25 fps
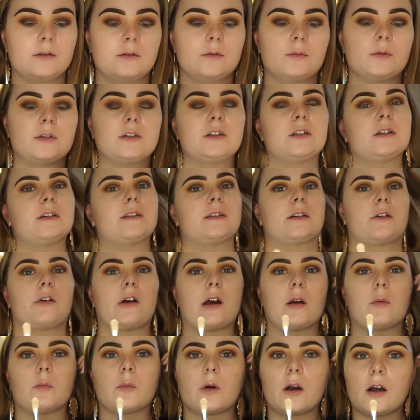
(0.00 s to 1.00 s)
which is a
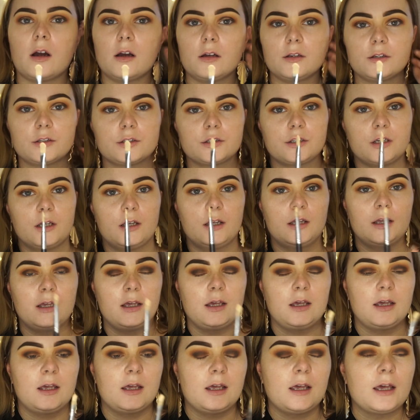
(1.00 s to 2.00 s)
crown brush,
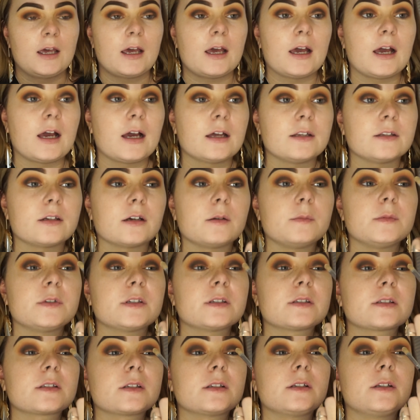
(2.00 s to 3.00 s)
and I'm
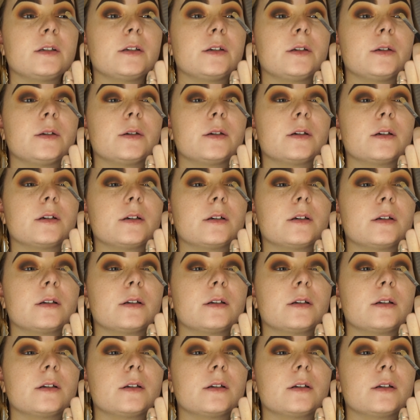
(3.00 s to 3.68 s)
just going to